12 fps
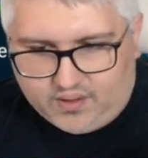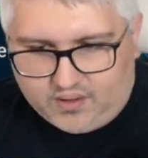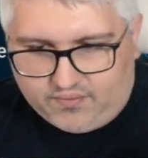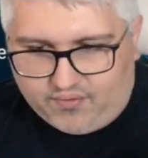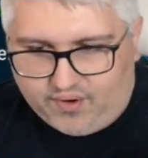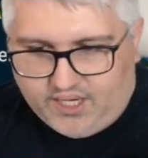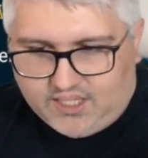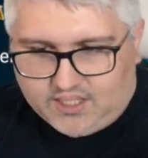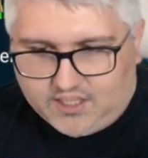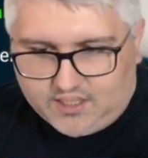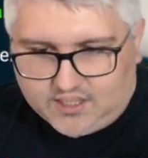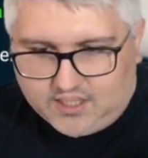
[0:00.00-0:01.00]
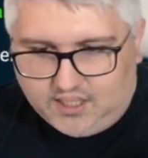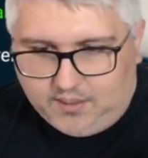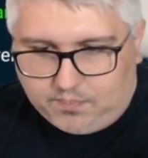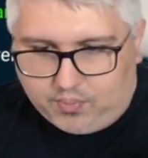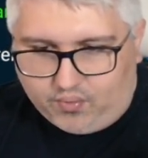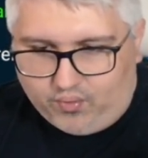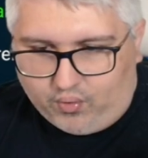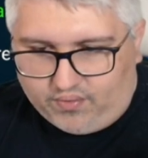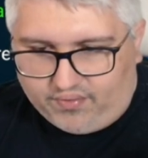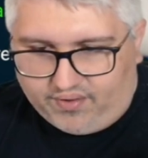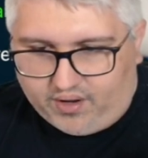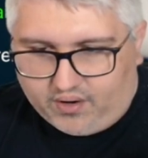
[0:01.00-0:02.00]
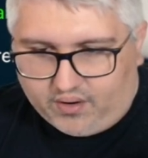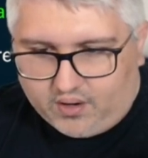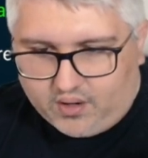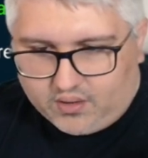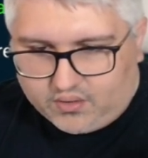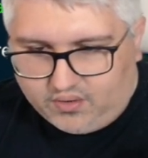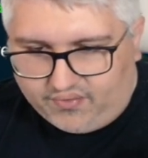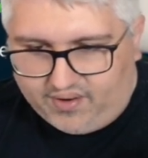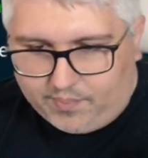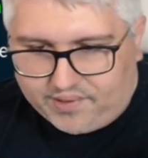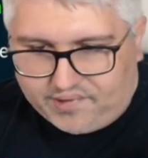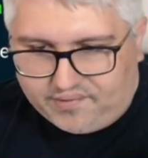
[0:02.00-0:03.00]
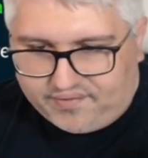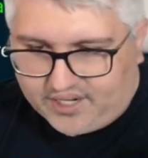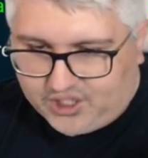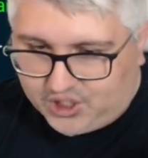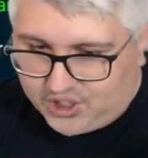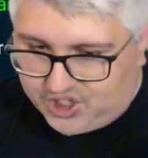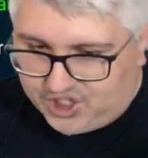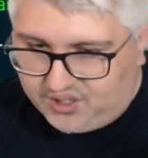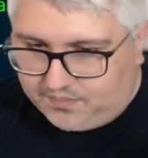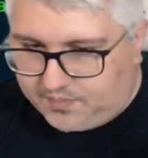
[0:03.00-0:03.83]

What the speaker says: freeze, sleep, provoke, fear, petrification, cheap.